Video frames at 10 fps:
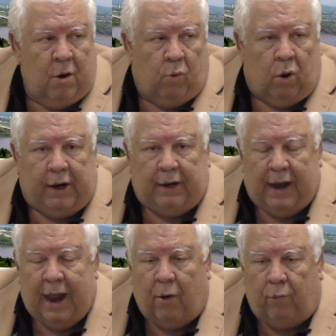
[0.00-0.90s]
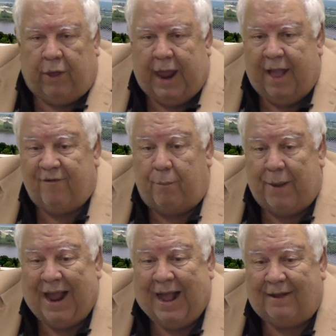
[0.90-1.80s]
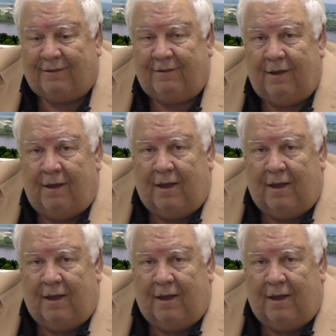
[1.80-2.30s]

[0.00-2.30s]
Right now, they have a pass.